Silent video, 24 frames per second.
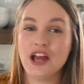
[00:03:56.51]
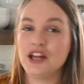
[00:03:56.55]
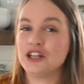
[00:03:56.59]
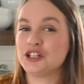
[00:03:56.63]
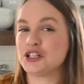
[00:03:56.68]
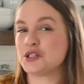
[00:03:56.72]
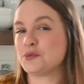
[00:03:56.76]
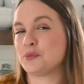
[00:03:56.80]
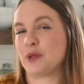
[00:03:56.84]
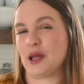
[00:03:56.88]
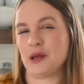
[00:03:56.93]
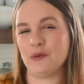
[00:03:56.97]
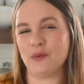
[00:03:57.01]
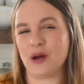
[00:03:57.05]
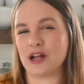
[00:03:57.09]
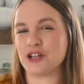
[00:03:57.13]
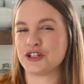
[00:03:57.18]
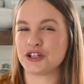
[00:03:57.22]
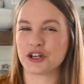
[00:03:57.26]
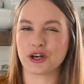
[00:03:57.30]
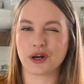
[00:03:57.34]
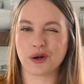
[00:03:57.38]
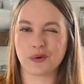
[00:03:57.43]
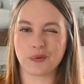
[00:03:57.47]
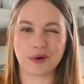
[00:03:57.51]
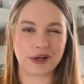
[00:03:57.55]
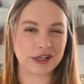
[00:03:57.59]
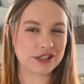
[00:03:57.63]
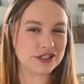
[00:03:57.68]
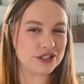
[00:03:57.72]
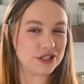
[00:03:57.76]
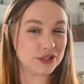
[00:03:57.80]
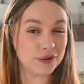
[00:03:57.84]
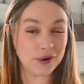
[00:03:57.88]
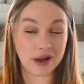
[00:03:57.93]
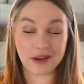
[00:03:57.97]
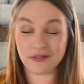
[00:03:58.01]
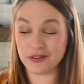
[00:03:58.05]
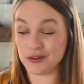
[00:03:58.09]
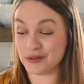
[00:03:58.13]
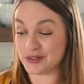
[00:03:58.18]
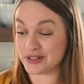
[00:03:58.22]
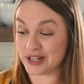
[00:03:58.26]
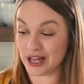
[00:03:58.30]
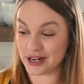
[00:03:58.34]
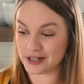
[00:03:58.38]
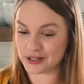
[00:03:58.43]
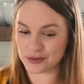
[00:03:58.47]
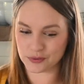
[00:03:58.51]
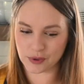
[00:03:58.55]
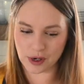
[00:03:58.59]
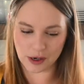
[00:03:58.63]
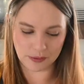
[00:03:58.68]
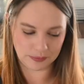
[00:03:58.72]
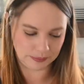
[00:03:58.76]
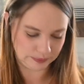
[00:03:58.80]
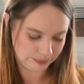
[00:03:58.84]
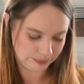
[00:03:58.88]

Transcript: Just plain white sugar works too. I've used that as well.